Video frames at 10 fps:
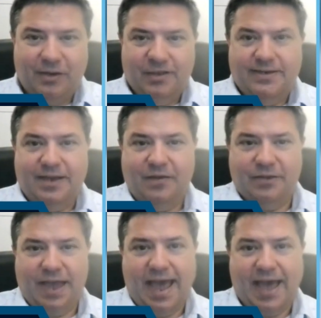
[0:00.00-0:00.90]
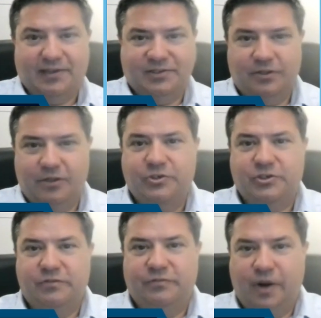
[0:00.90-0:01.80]
Delta had a
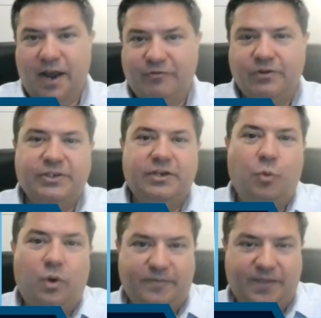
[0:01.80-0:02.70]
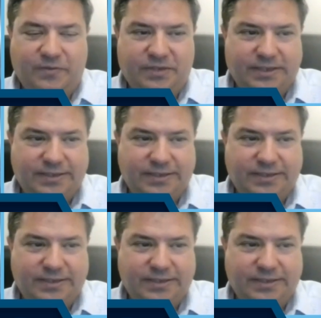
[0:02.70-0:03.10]
solution for every single one of those things.